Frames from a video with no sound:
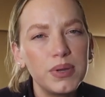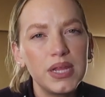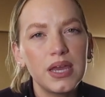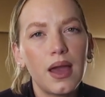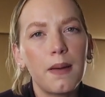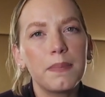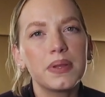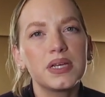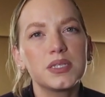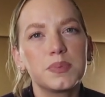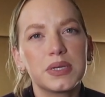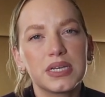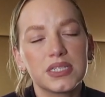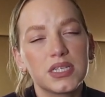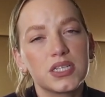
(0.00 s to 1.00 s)
Minneapolis
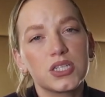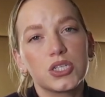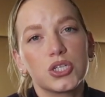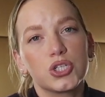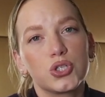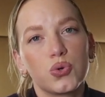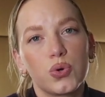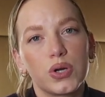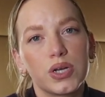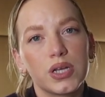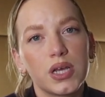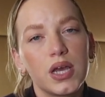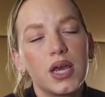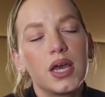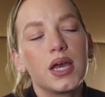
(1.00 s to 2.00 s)
because this is a short
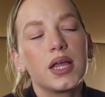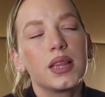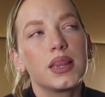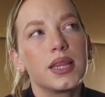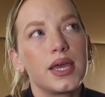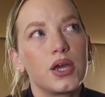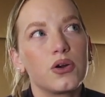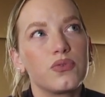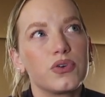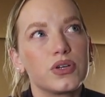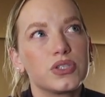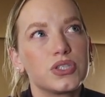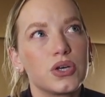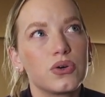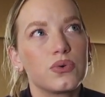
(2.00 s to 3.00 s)
layover,
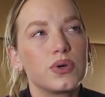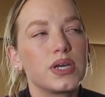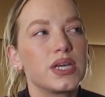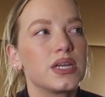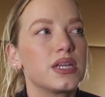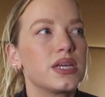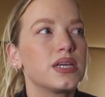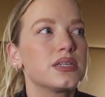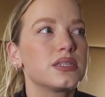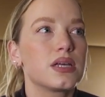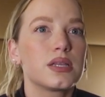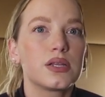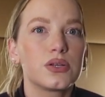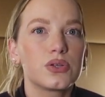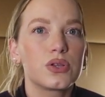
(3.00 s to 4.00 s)
so it is a
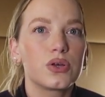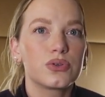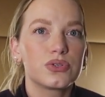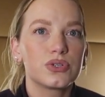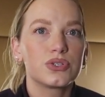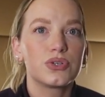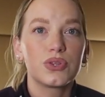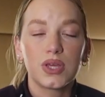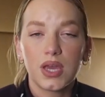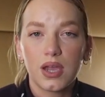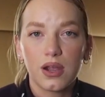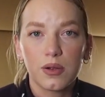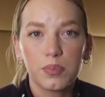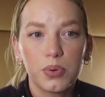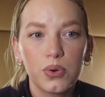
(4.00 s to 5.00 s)
little closer to the
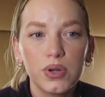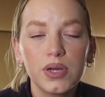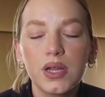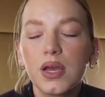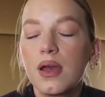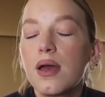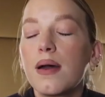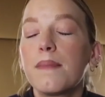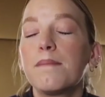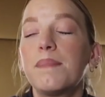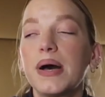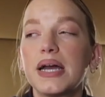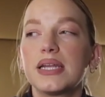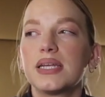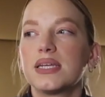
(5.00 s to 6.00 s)
airport,
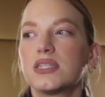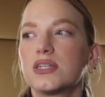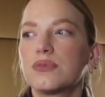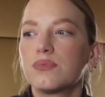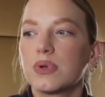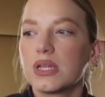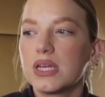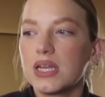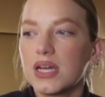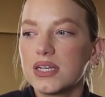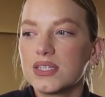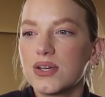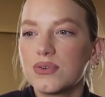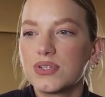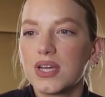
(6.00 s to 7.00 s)
but it's a really
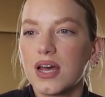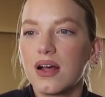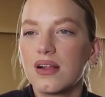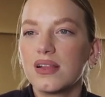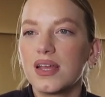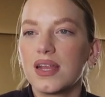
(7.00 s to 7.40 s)
nice hotel.